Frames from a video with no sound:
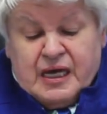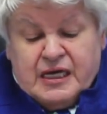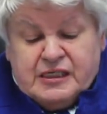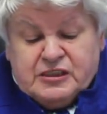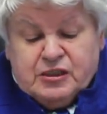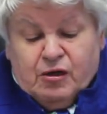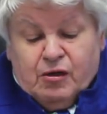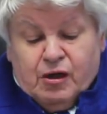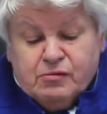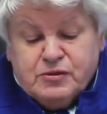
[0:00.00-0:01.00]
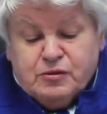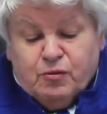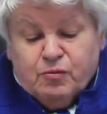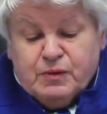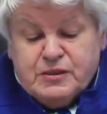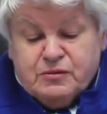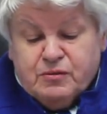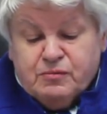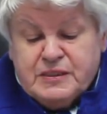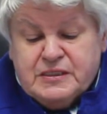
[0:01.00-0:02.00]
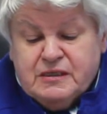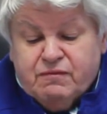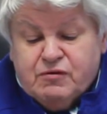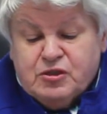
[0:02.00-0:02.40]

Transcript: Each household will soon receive a